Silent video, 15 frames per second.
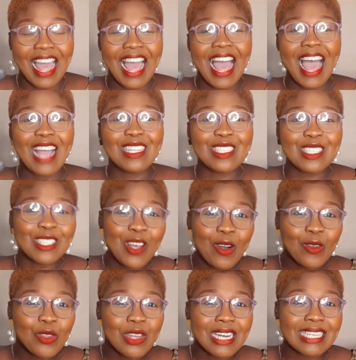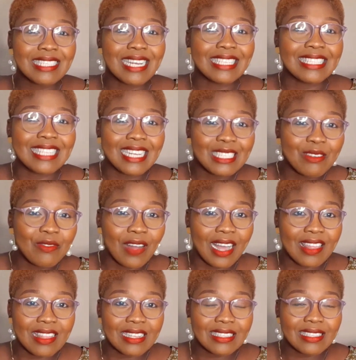And so you need to identify
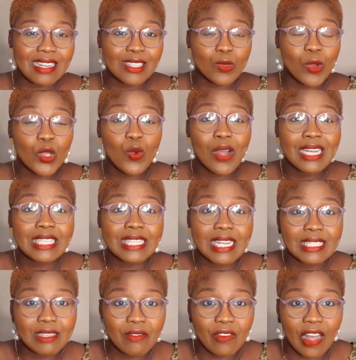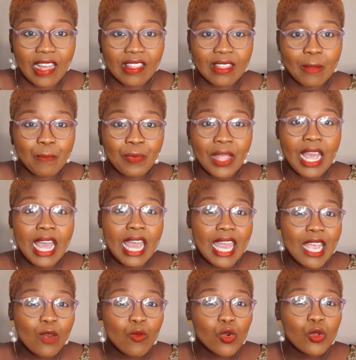these things. When you identify them, it
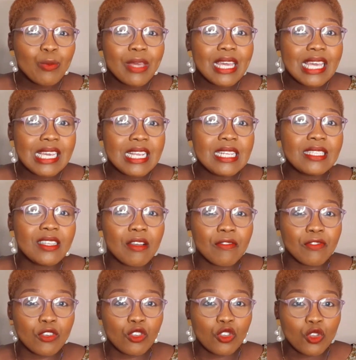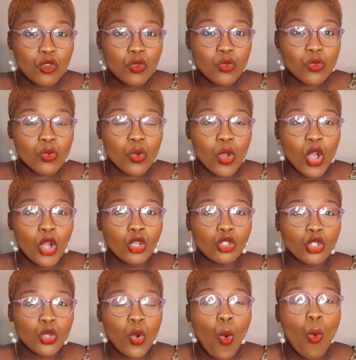will be easier for you
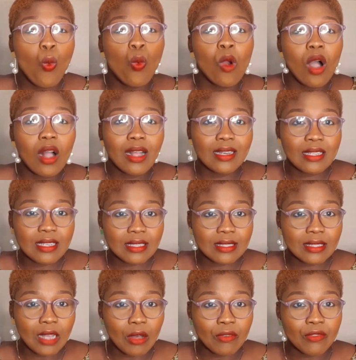to work on yourself.